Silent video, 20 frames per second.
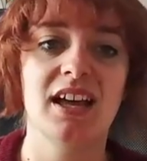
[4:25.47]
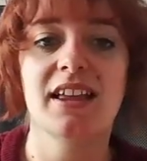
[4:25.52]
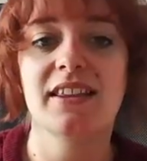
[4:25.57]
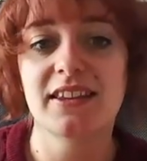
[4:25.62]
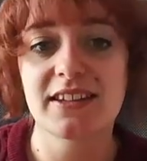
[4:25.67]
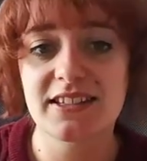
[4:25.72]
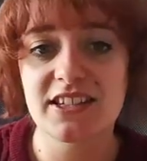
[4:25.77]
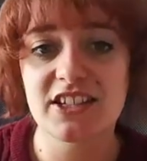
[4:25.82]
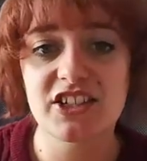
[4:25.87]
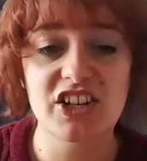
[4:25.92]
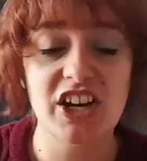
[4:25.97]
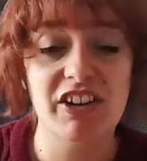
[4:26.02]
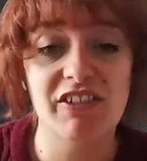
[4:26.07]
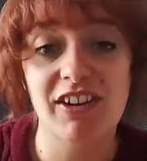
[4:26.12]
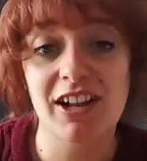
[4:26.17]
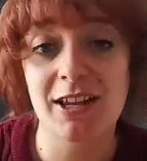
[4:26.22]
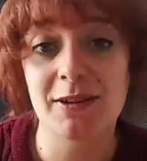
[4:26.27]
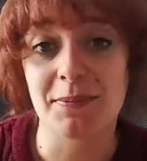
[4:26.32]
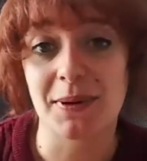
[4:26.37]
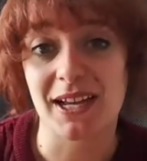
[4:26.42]
This is a
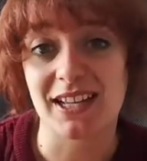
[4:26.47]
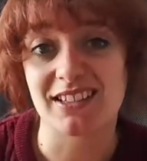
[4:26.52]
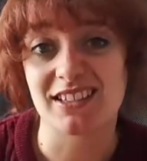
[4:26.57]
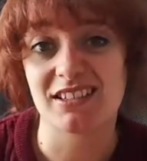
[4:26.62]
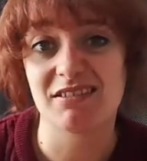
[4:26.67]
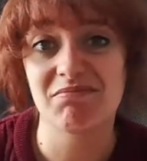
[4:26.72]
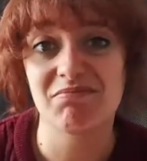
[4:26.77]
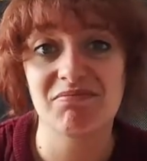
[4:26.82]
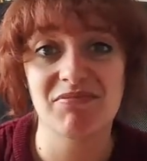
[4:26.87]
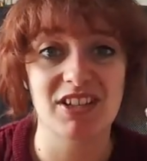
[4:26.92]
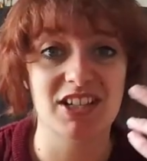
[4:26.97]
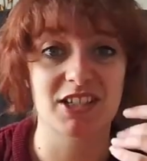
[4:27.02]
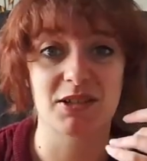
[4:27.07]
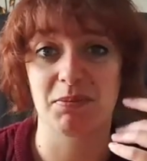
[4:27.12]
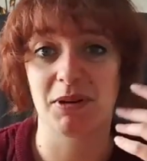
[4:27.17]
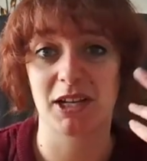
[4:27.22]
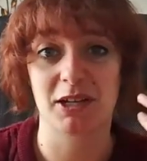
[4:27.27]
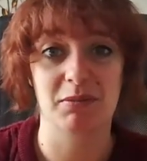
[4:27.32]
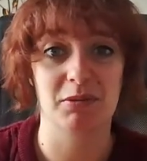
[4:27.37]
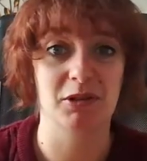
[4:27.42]
generalized pattern that is
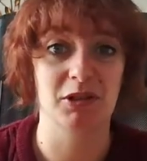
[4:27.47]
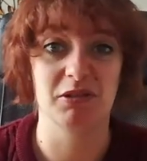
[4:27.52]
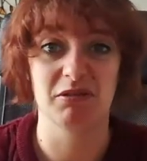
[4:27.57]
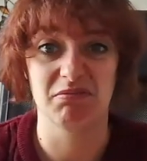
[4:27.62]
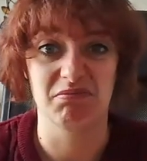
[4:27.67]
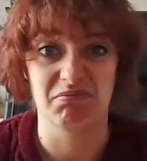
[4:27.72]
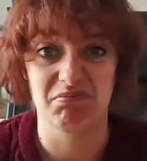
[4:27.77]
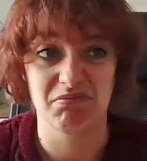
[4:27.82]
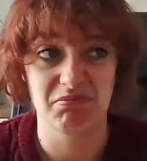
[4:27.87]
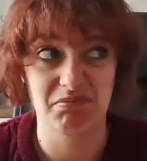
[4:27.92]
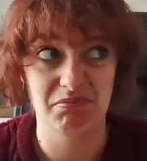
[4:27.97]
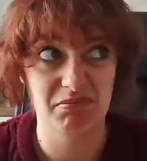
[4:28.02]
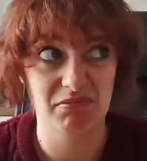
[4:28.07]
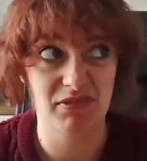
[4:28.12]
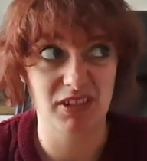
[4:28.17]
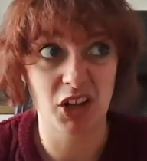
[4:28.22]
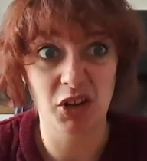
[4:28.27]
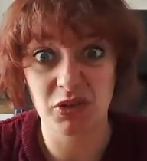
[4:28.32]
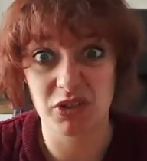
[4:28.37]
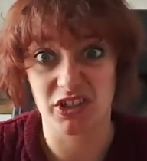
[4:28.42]
applicable in
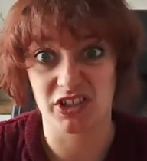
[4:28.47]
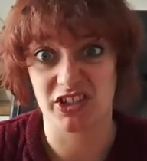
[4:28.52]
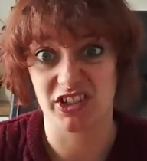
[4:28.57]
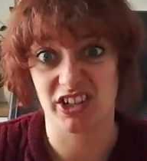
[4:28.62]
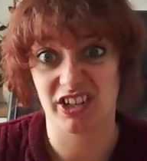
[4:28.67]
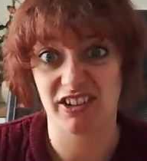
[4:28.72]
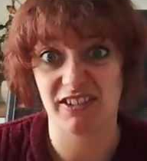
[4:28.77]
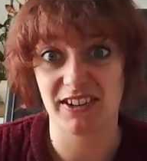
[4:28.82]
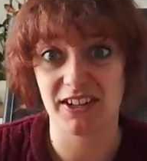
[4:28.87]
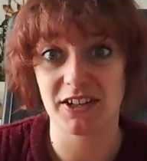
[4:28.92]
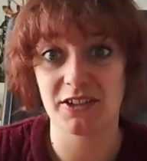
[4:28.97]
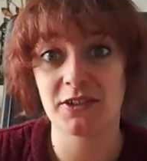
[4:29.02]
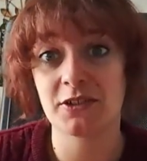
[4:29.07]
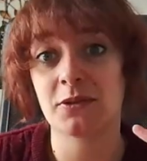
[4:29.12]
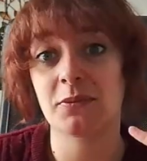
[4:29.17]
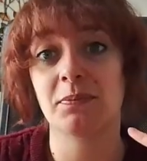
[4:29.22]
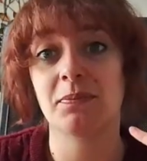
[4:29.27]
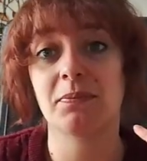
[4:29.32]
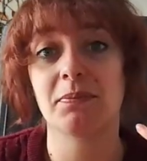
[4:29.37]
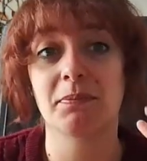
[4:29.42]
loads of
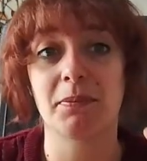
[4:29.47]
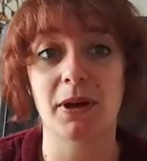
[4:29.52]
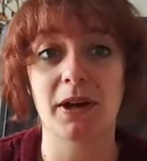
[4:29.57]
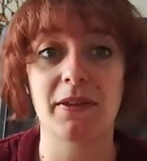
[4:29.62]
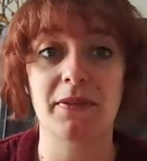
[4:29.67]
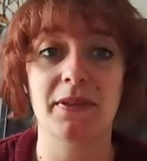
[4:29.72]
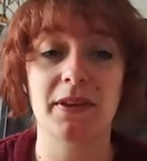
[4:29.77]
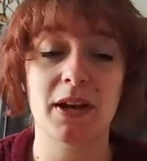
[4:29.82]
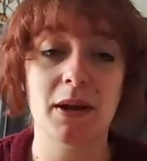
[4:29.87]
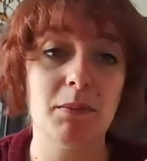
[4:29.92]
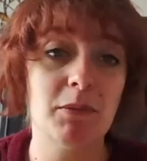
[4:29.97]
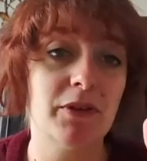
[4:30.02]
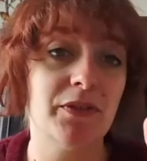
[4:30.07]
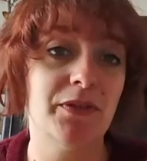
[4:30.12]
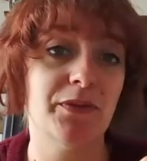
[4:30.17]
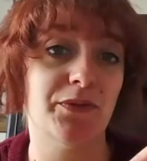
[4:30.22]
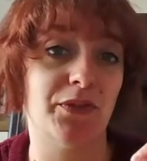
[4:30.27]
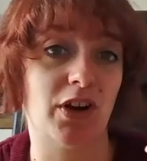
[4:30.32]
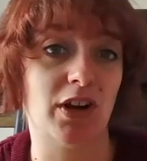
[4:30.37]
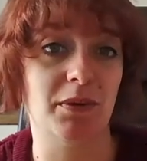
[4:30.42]
scenarios, but the number of
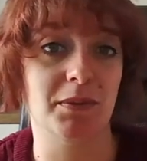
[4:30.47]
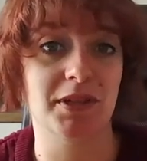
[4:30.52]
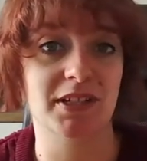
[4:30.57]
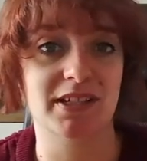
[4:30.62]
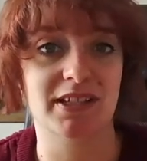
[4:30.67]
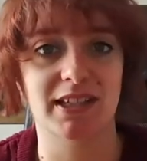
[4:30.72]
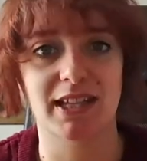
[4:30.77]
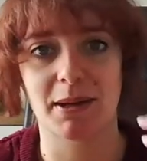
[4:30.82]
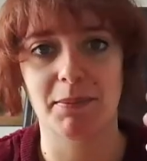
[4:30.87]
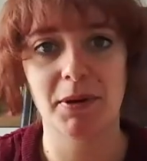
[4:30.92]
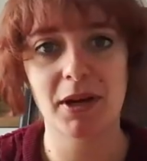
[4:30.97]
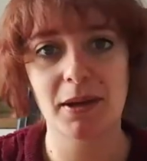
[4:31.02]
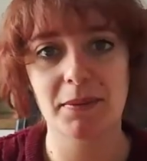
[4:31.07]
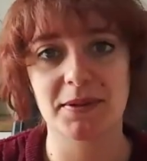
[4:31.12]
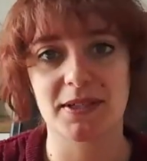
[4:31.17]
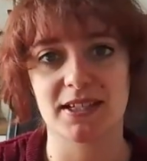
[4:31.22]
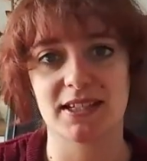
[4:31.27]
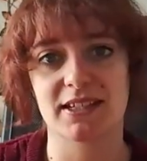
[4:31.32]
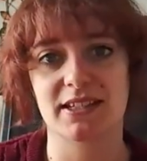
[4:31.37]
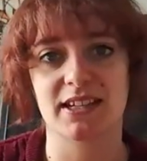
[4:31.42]
environments and their
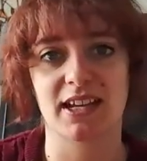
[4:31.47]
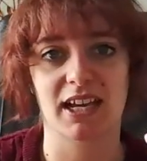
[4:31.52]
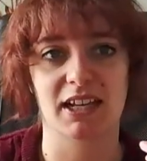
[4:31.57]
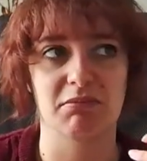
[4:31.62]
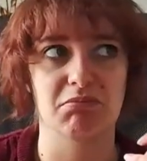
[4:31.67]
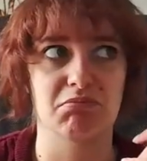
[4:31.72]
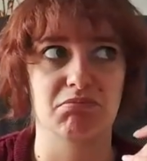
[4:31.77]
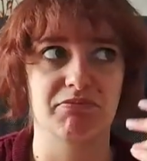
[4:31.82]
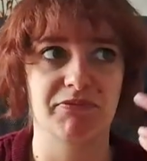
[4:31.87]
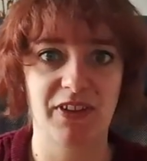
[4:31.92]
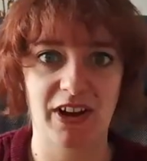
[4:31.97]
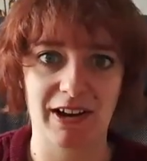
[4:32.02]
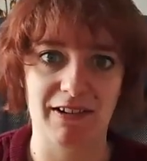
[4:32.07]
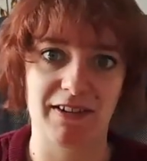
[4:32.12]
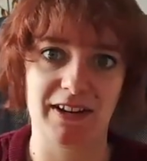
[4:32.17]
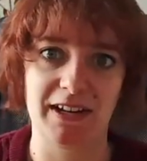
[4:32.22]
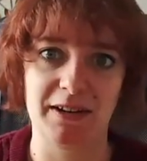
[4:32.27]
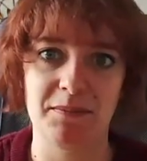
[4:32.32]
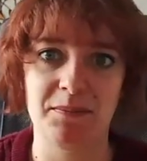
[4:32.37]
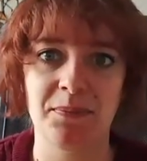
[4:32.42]
purposes can
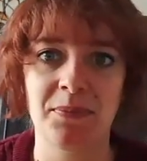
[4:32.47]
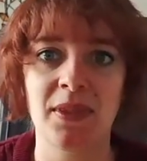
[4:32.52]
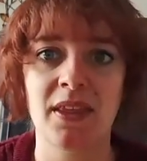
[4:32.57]
vary.